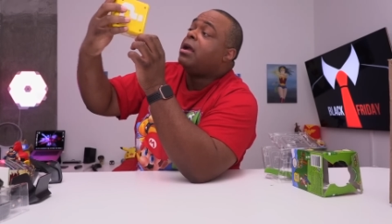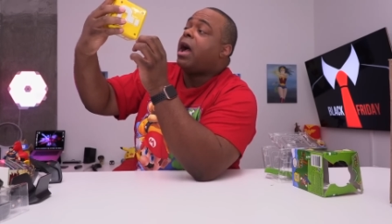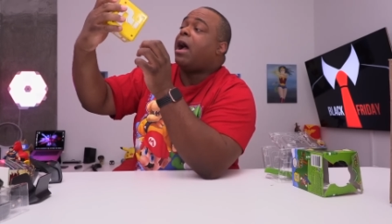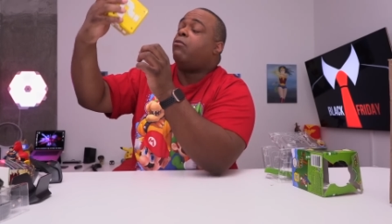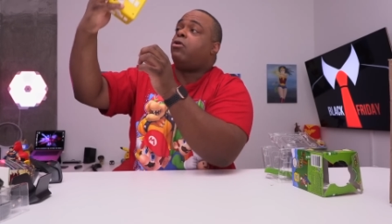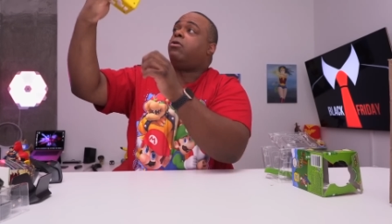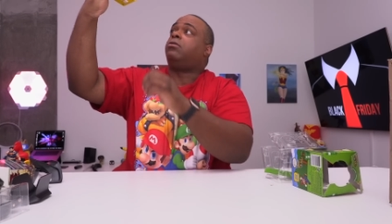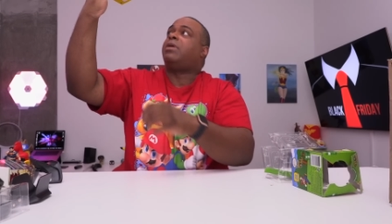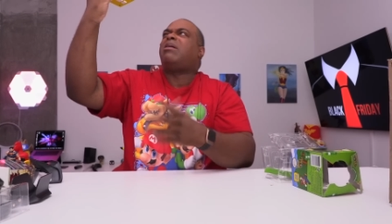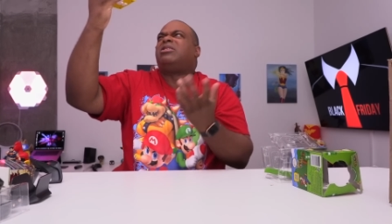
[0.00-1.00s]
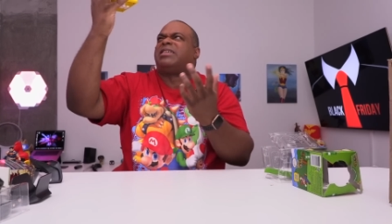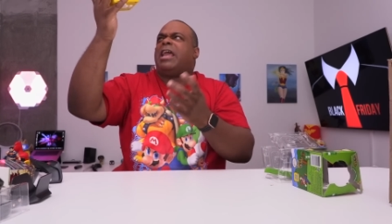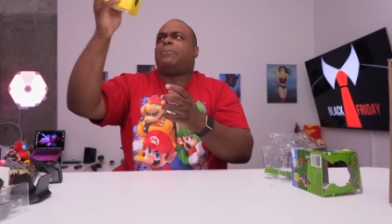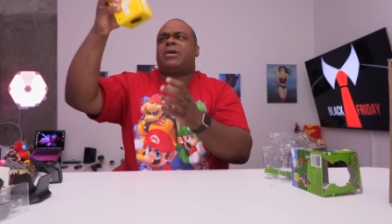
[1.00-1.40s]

I will I'll just keep it